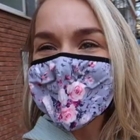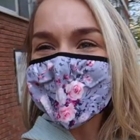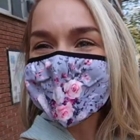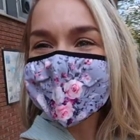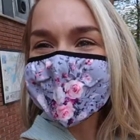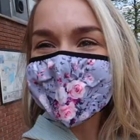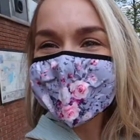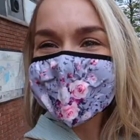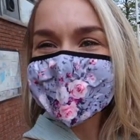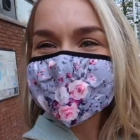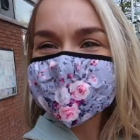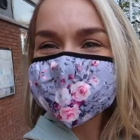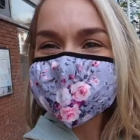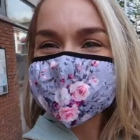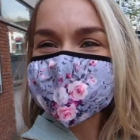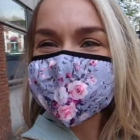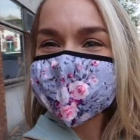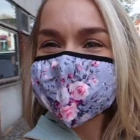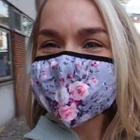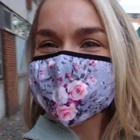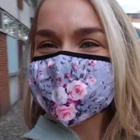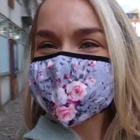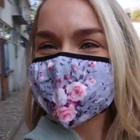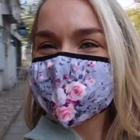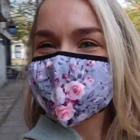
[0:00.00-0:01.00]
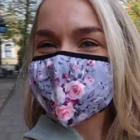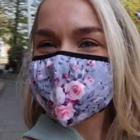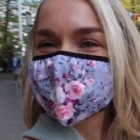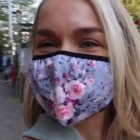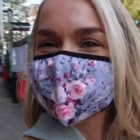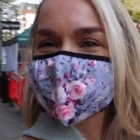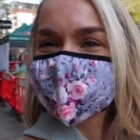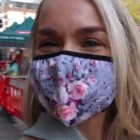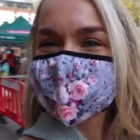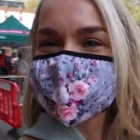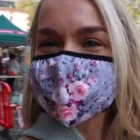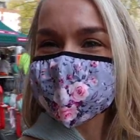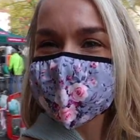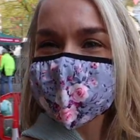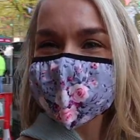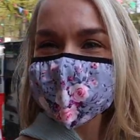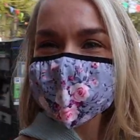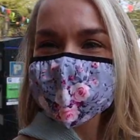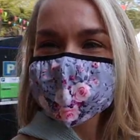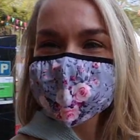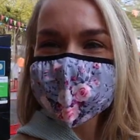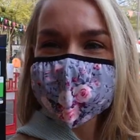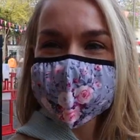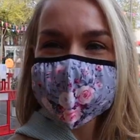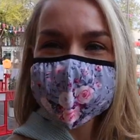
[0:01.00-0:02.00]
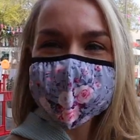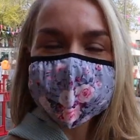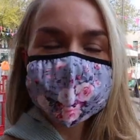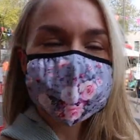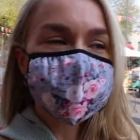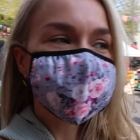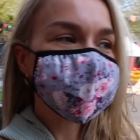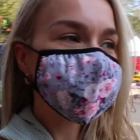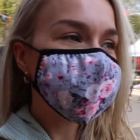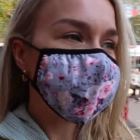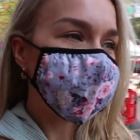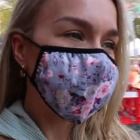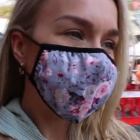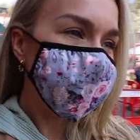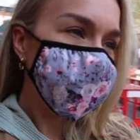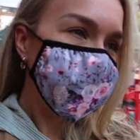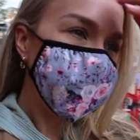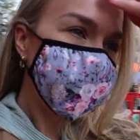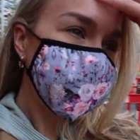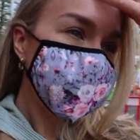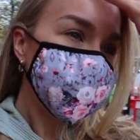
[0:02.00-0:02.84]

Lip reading: Okay guys, here we are, so you can see the market behind me there.